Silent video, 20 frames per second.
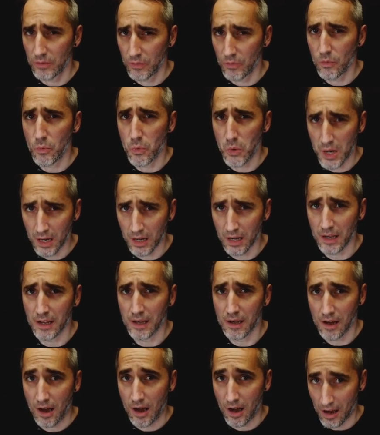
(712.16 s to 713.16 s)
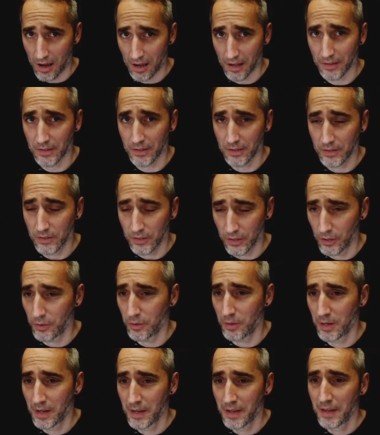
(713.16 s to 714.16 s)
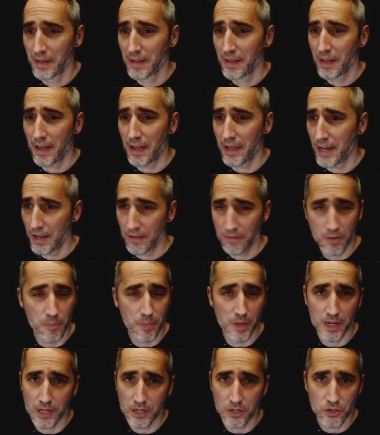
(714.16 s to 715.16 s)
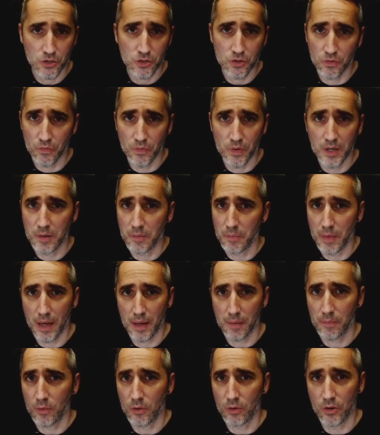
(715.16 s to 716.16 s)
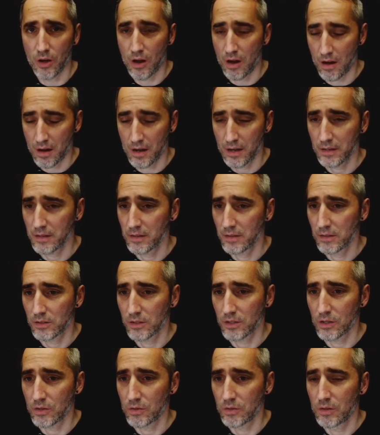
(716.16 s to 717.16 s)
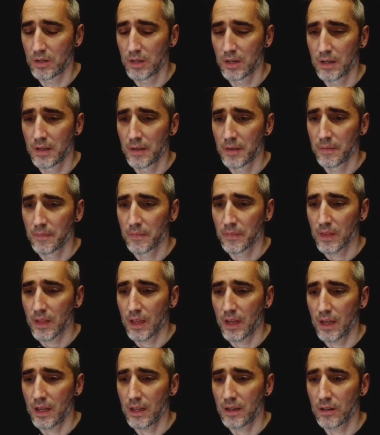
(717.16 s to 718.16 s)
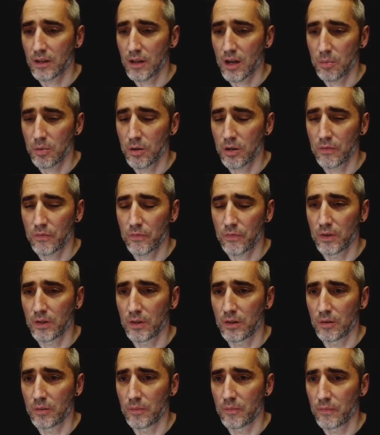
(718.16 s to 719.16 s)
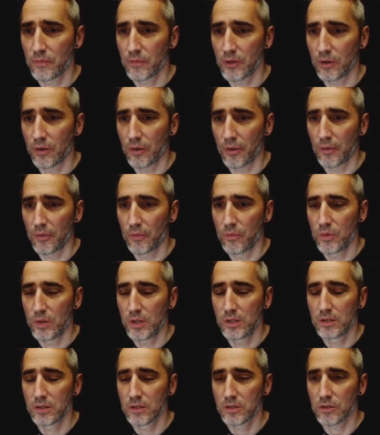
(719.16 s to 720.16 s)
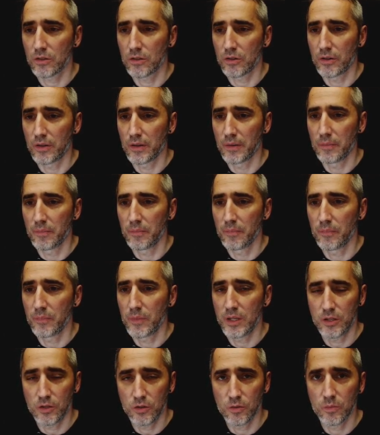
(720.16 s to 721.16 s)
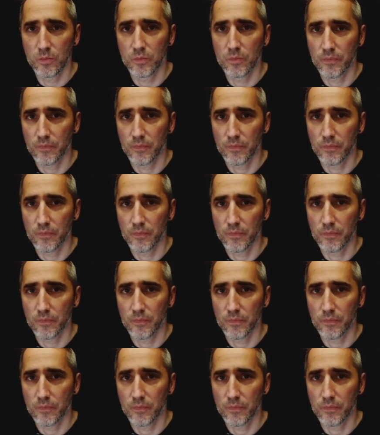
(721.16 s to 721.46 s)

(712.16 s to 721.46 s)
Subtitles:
really hard. So I never managed to win a map on hard. So I had a couple of wins on medium.